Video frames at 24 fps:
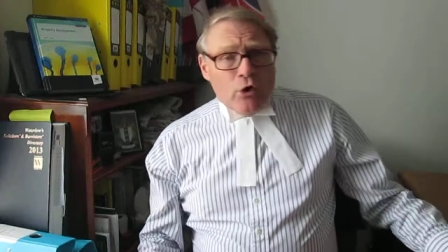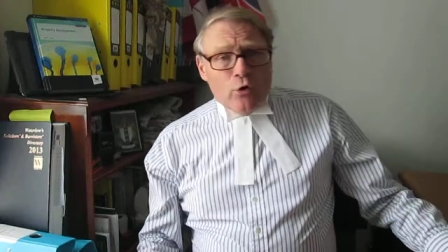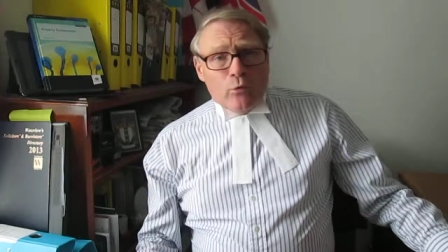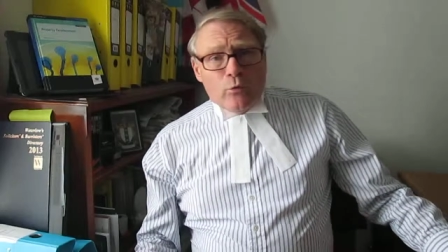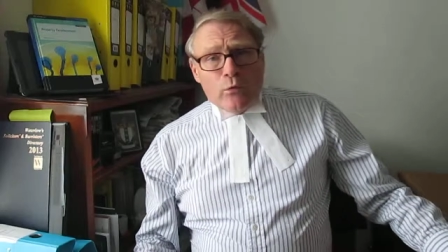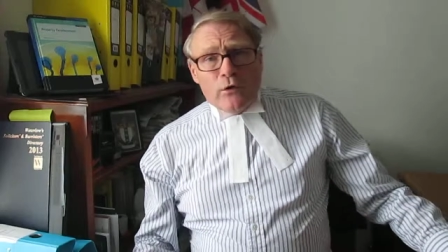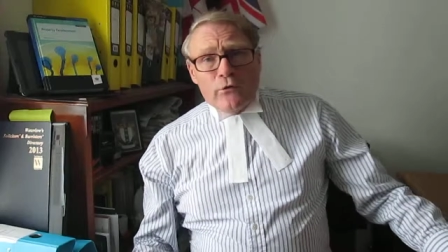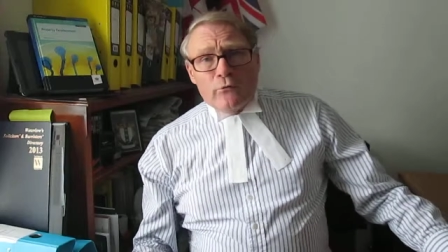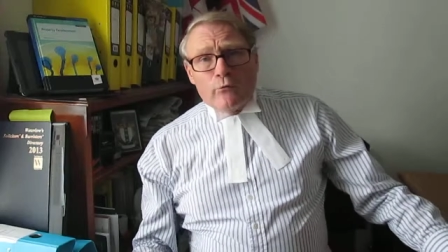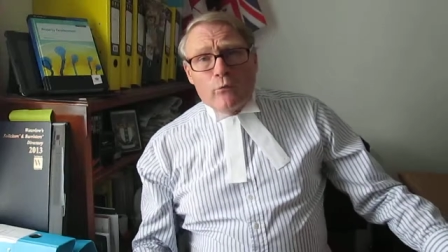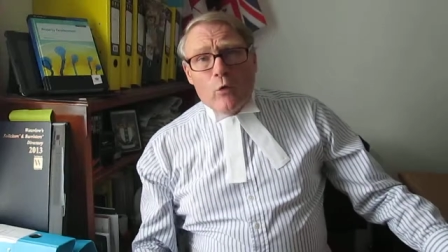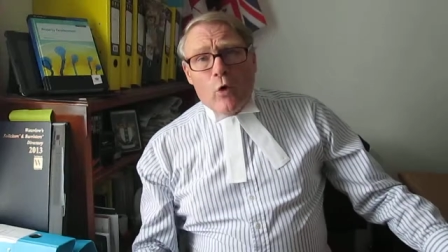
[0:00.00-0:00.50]

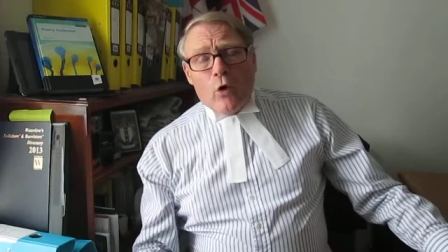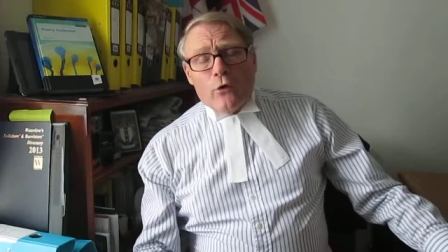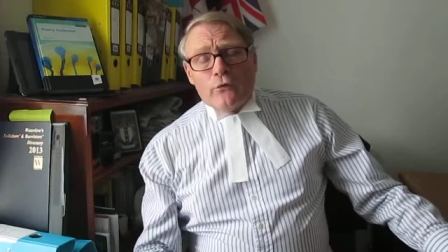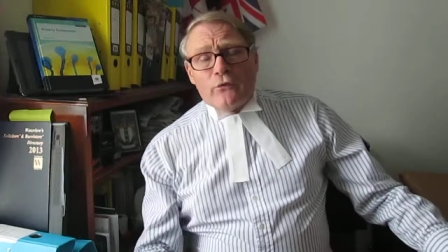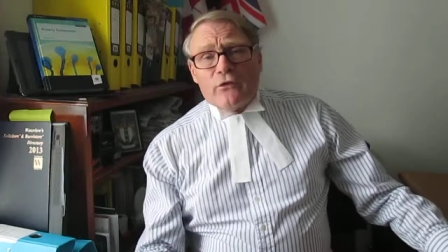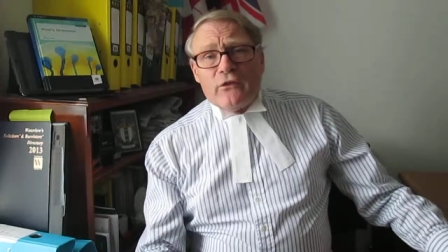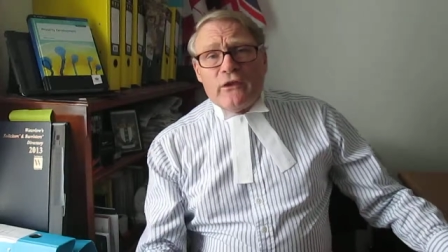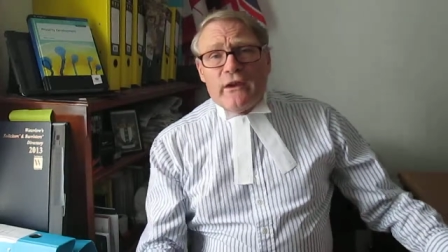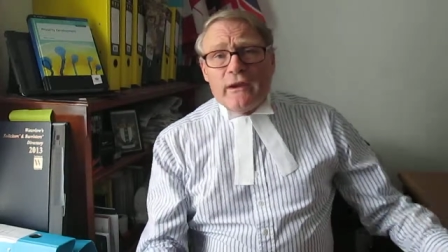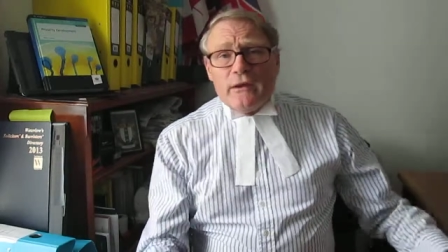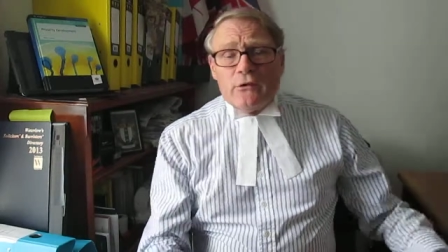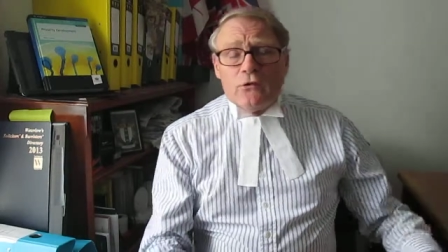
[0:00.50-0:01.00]
with
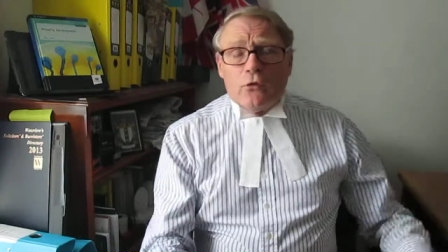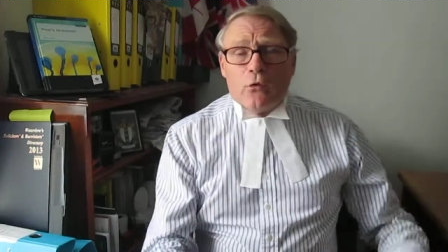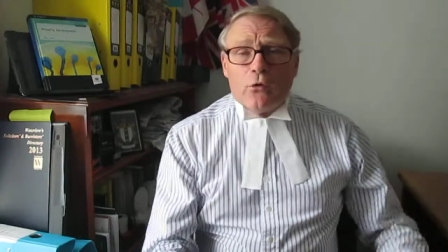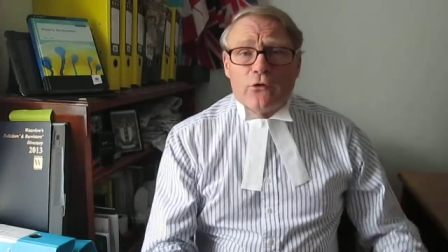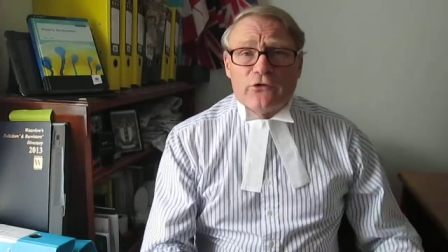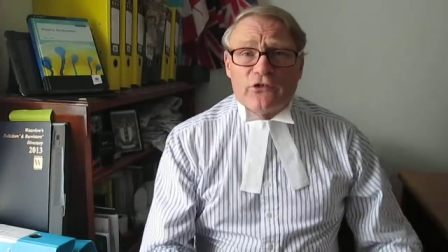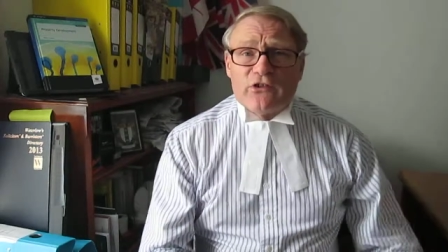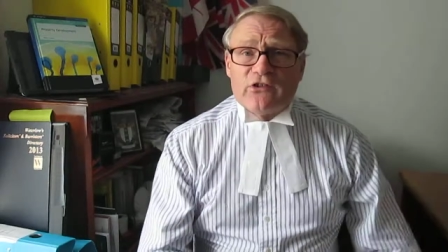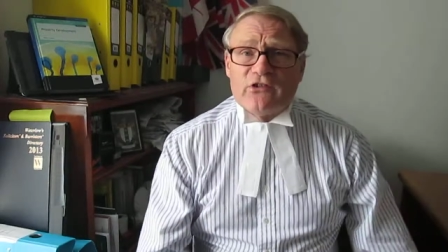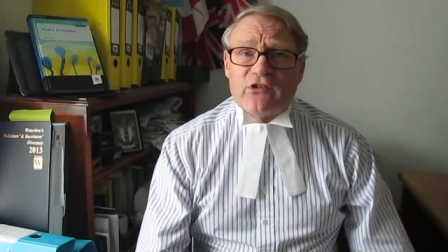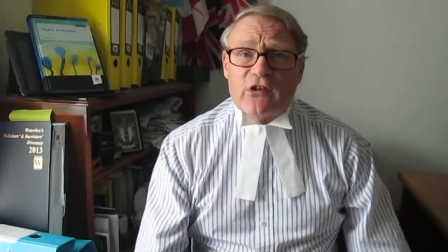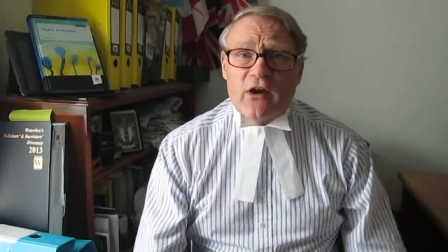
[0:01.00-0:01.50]
what the Law
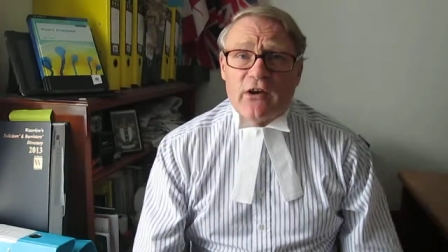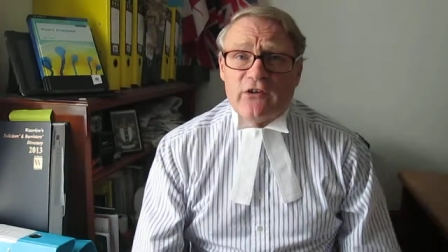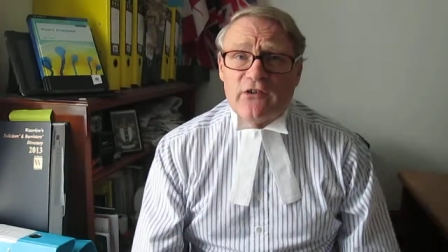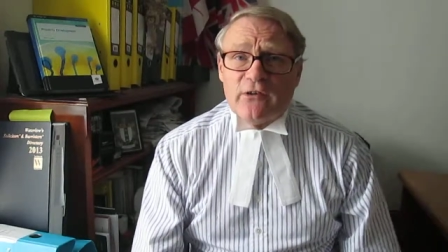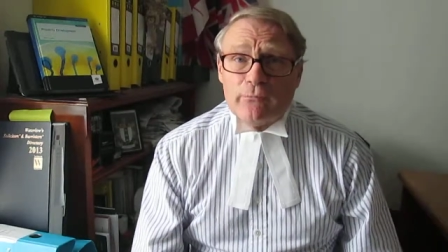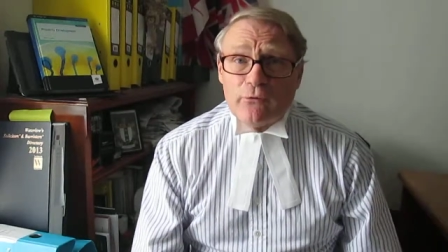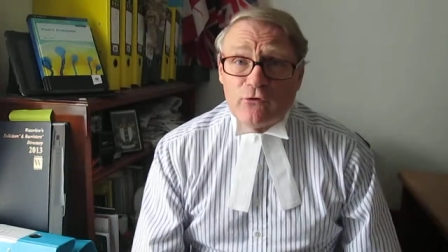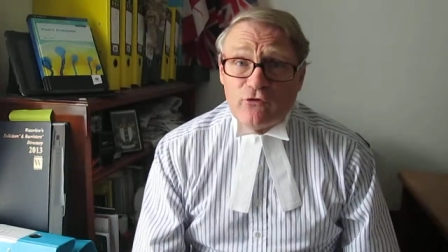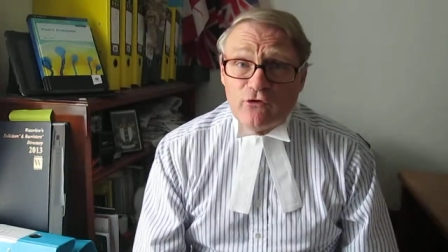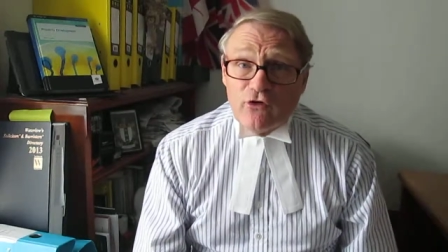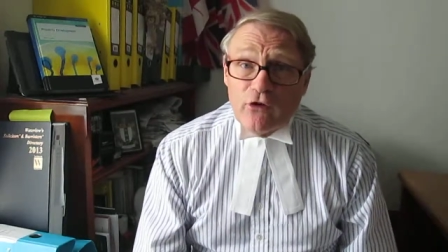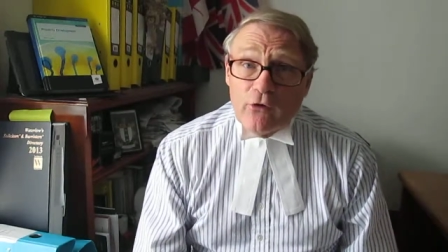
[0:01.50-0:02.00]
Society
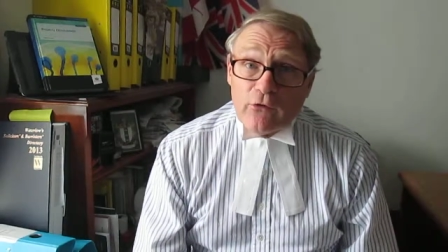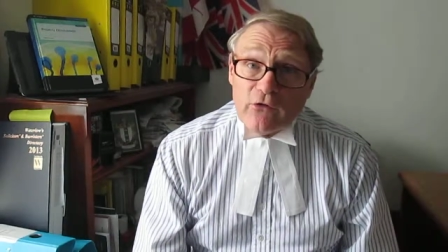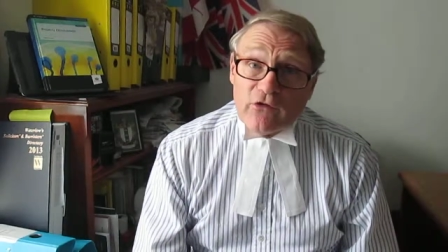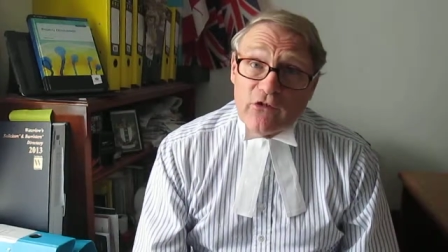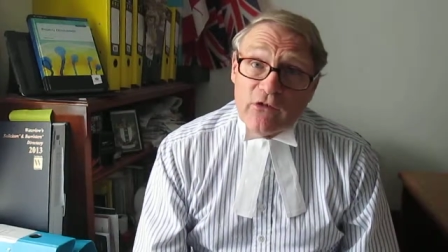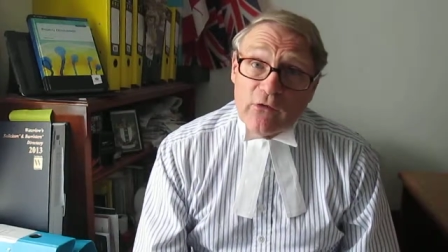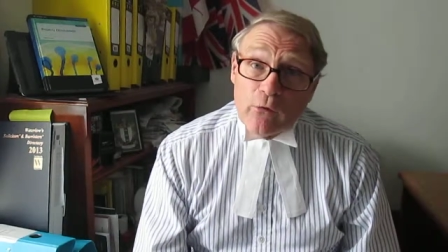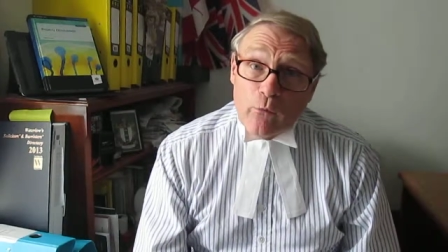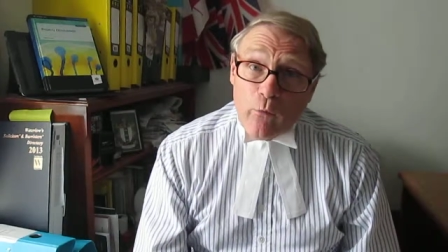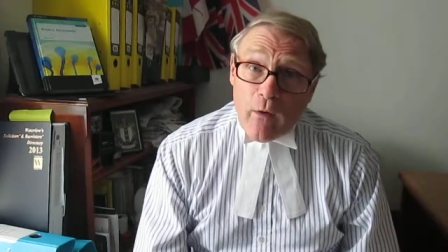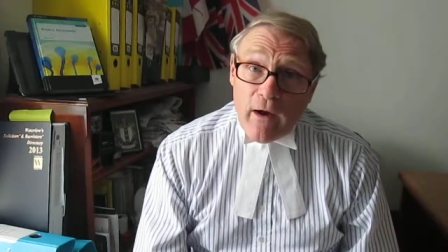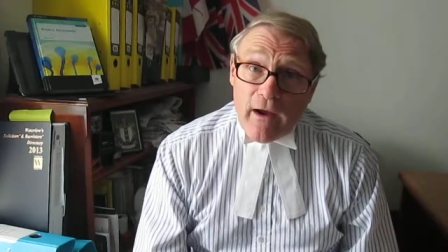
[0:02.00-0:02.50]
produce
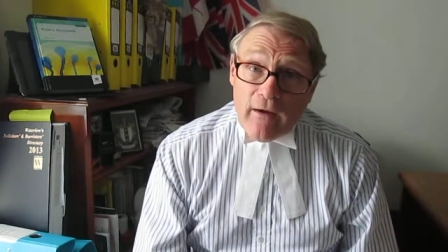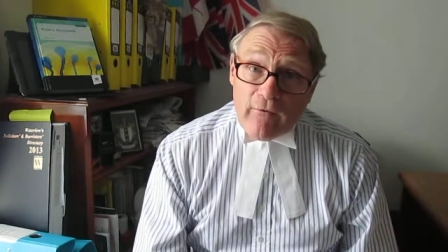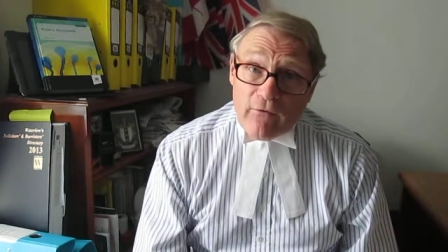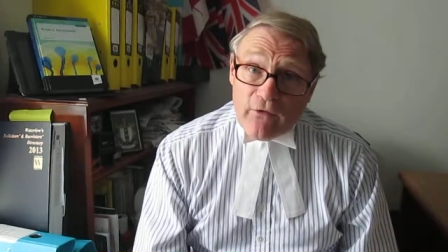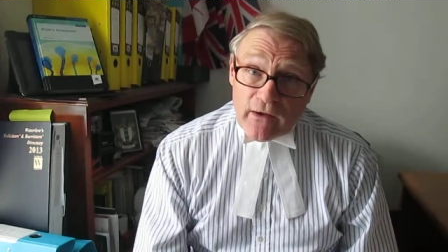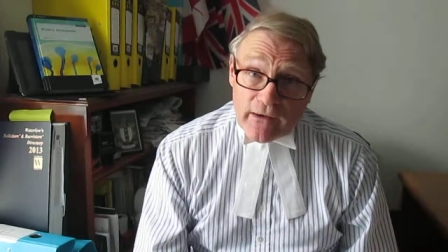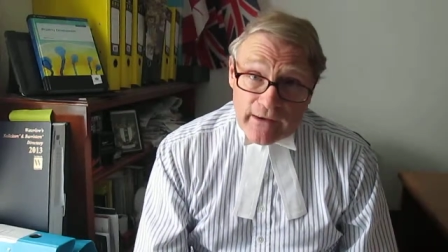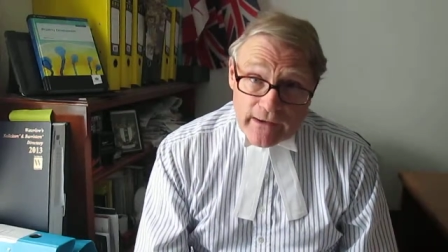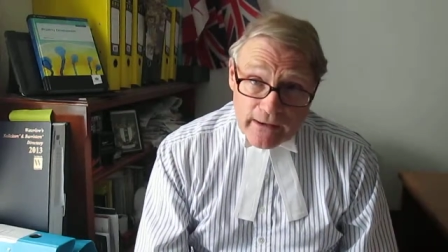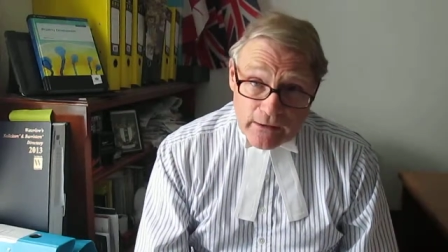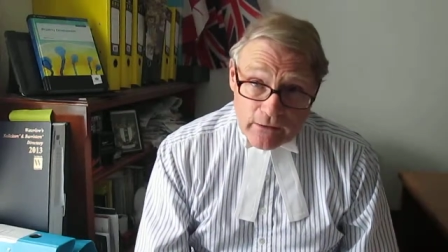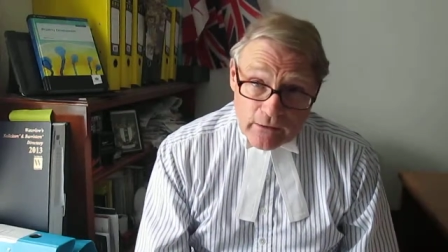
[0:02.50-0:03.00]
in the way of
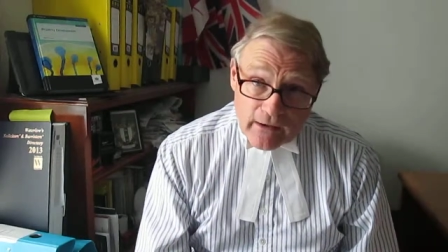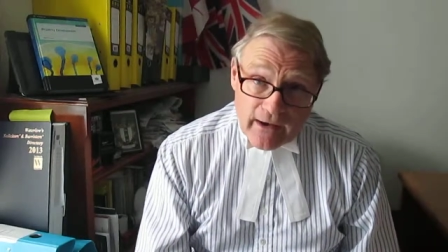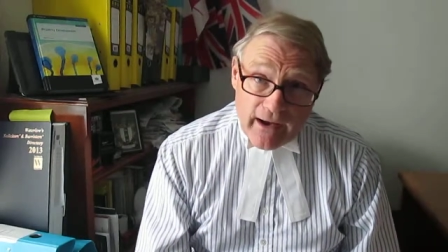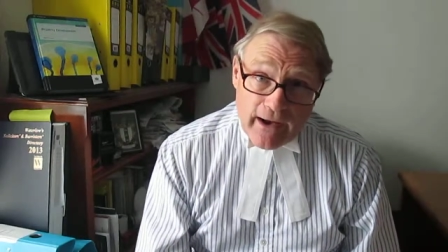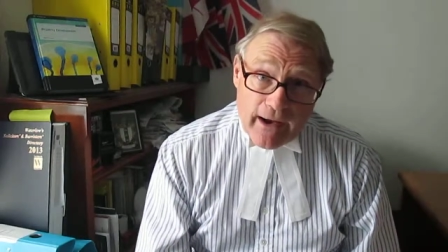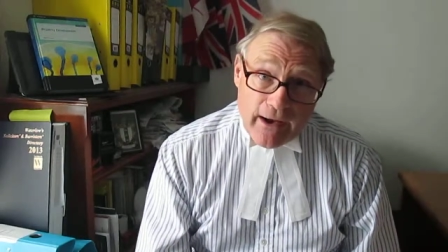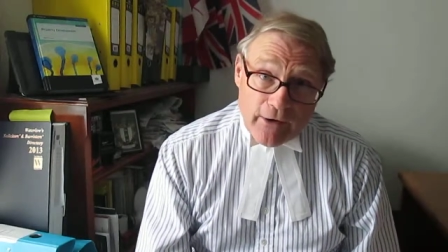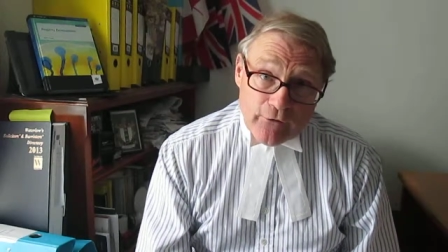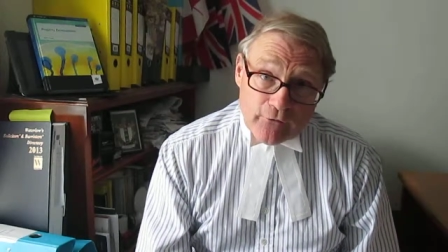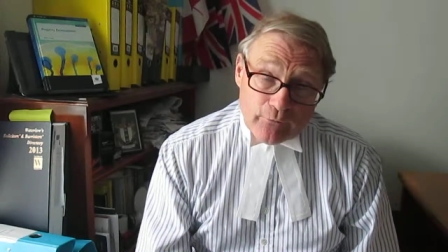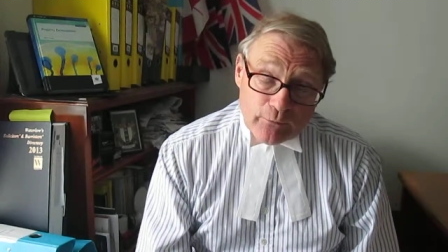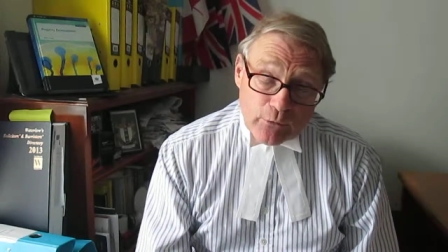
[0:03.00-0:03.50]
their legal
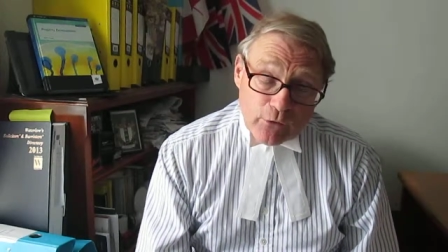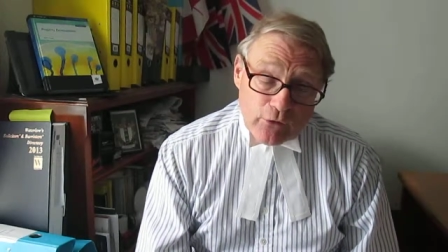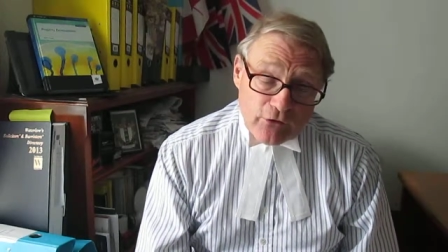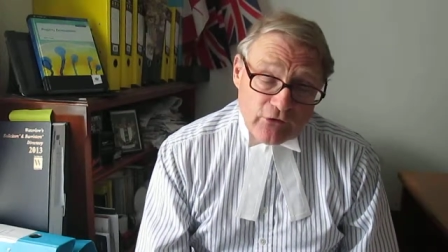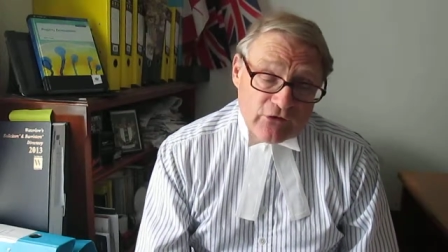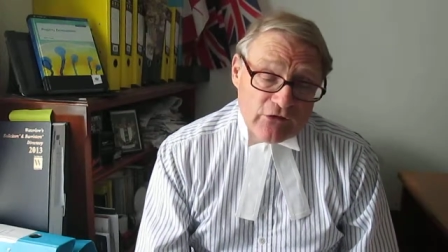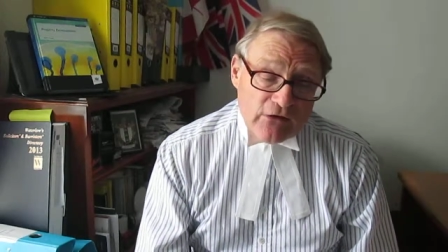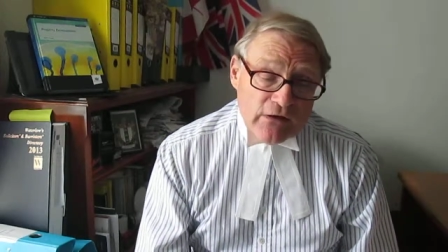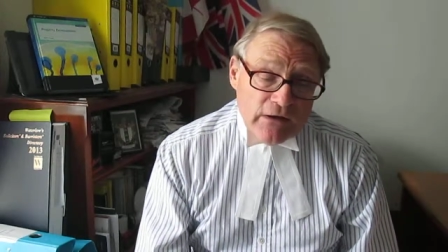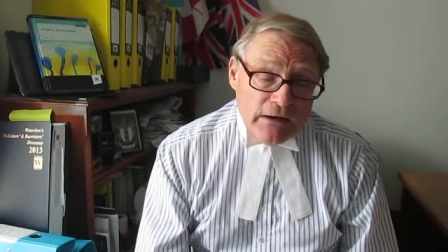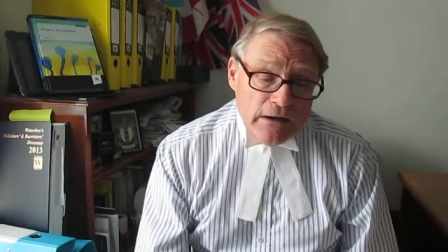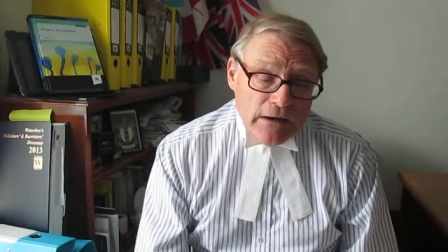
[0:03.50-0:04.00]

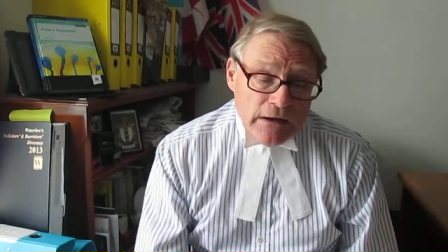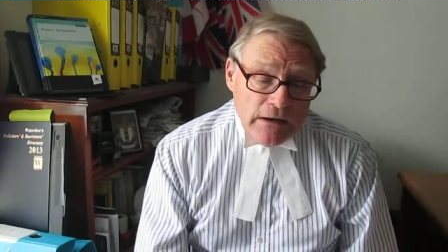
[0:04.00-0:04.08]
handbooks.